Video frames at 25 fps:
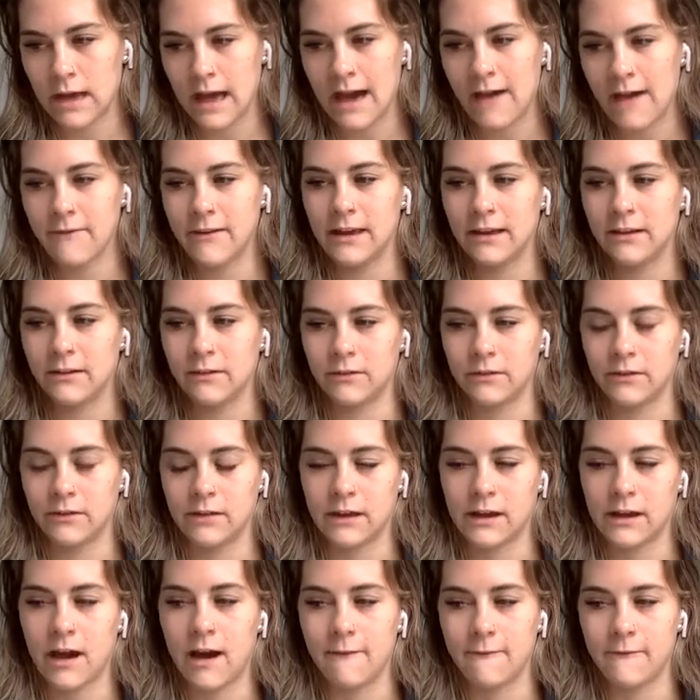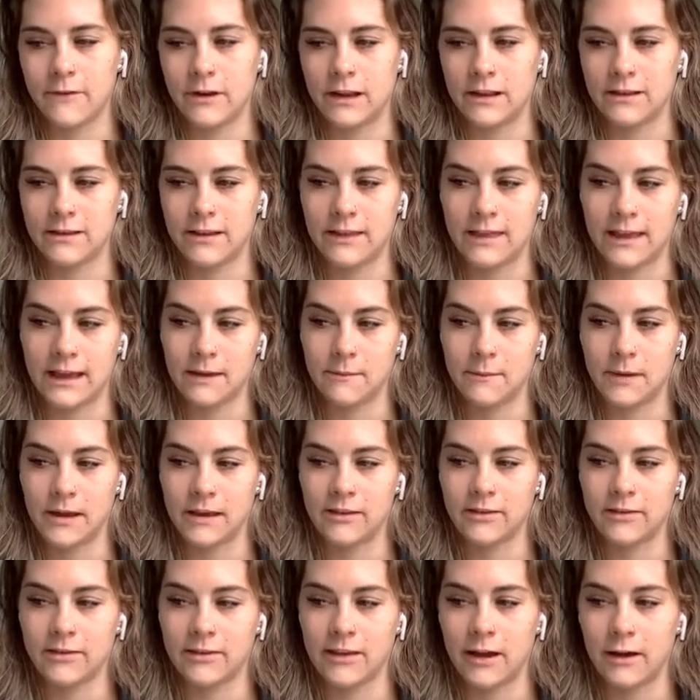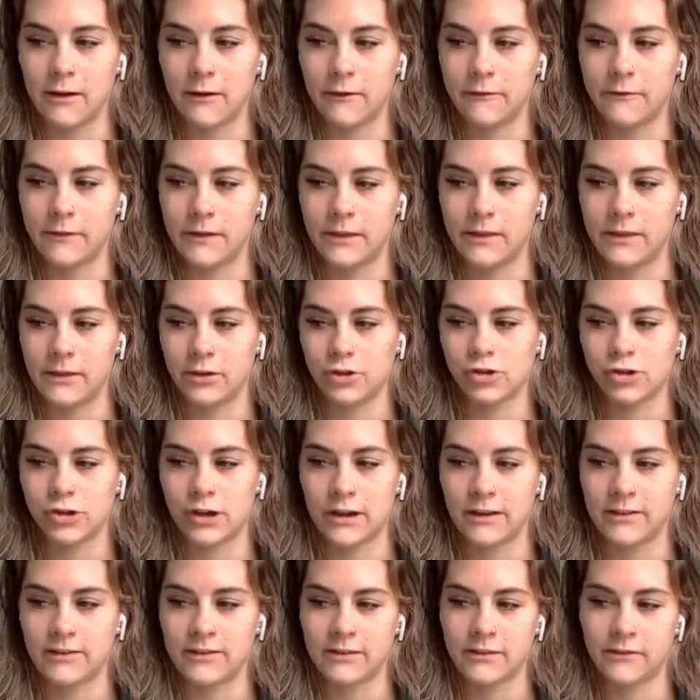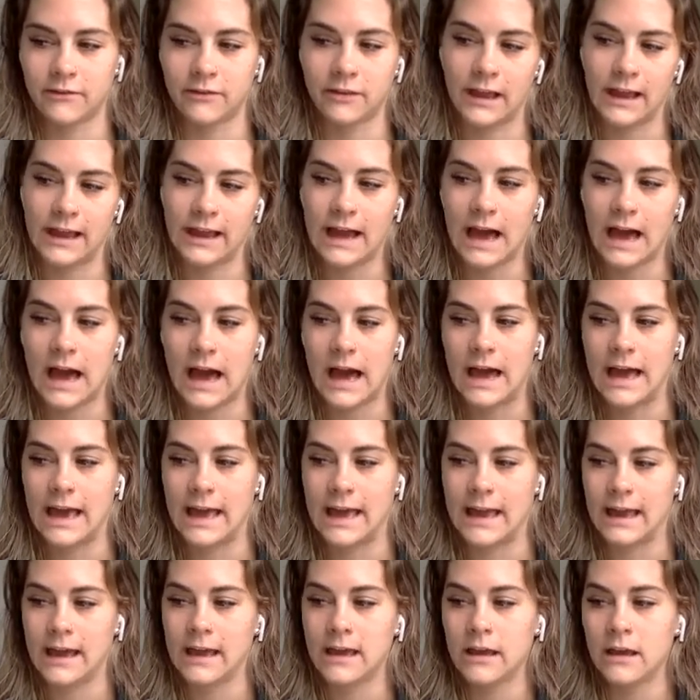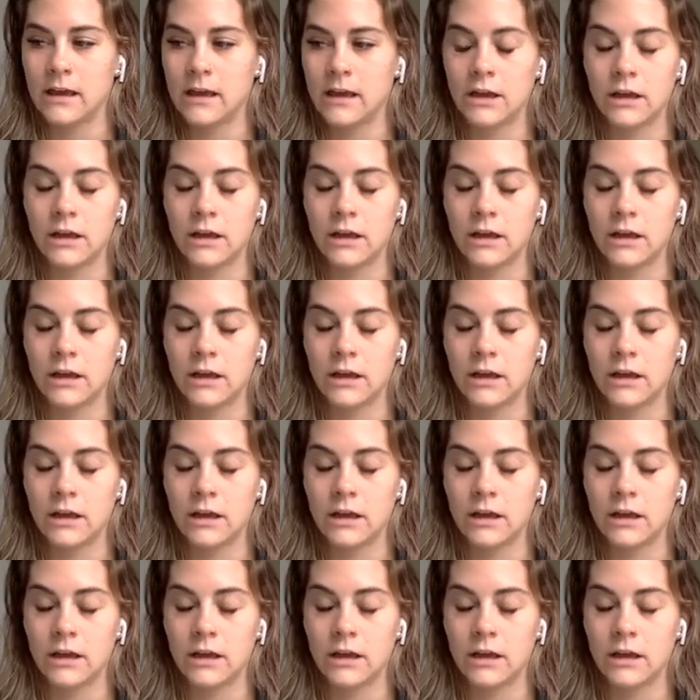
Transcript: having the confidence, I think, in myself and the trust of like, I